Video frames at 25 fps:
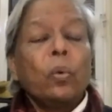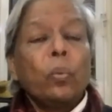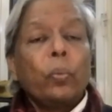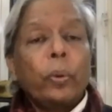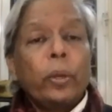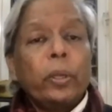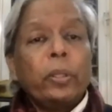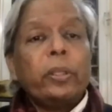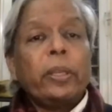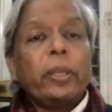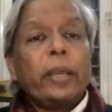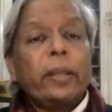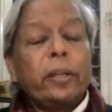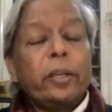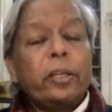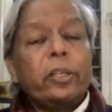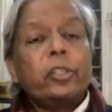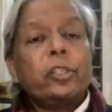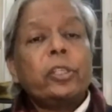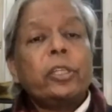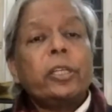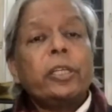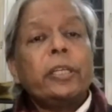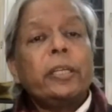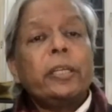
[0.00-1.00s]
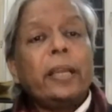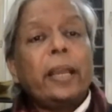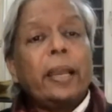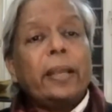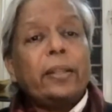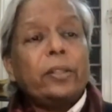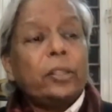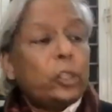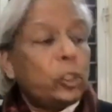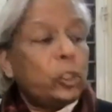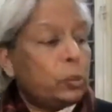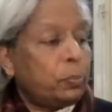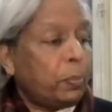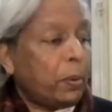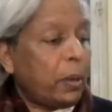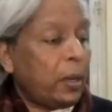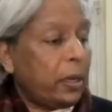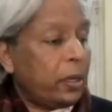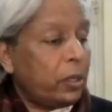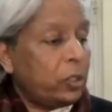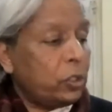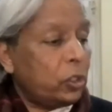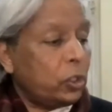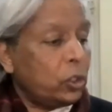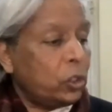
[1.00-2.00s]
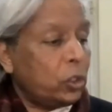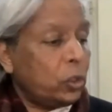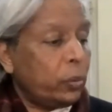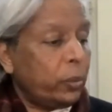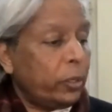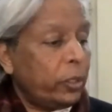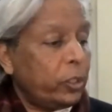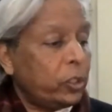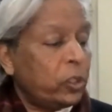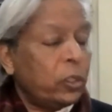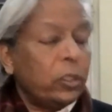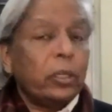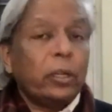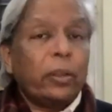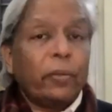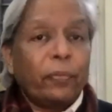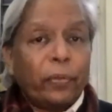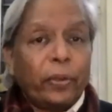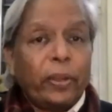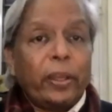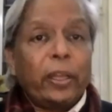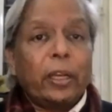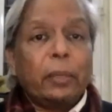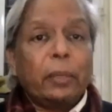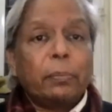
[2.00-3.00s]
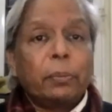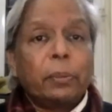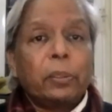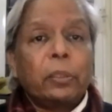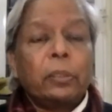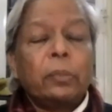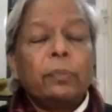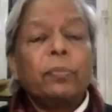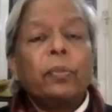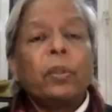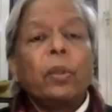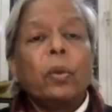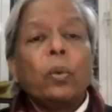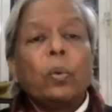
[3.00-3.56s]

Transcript: With energy and this power situation available,